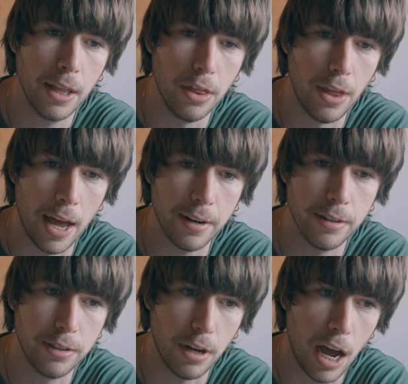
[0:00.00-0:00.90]
that
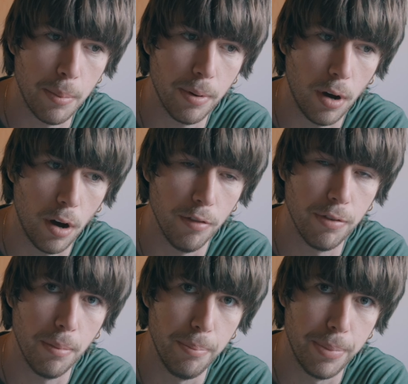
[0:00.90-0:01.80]
type of
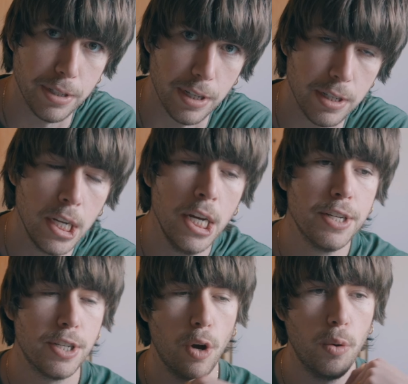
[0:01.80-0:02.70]
business.
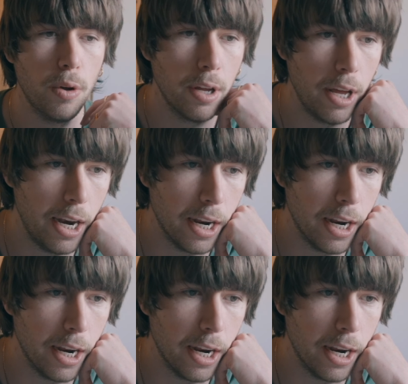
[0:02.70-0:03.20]
So an